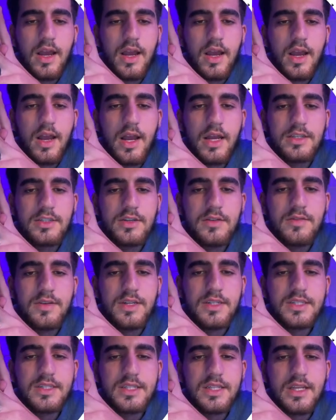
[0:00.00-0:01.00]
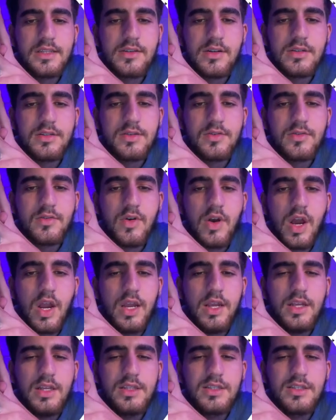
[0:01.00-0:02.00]
Actually, you can see that on the
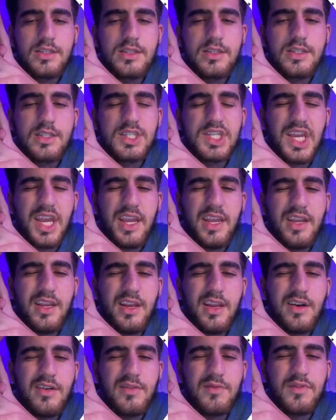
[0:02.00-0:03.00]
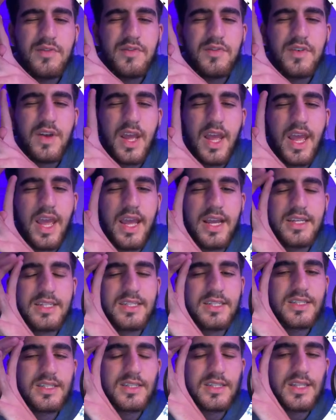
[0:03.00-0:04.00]
right chain of
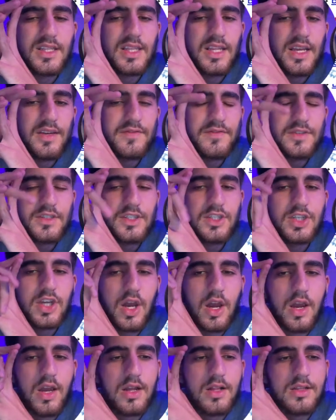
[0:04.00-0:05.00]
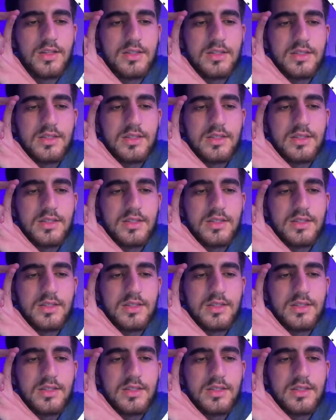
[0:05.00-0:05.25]
X's left child,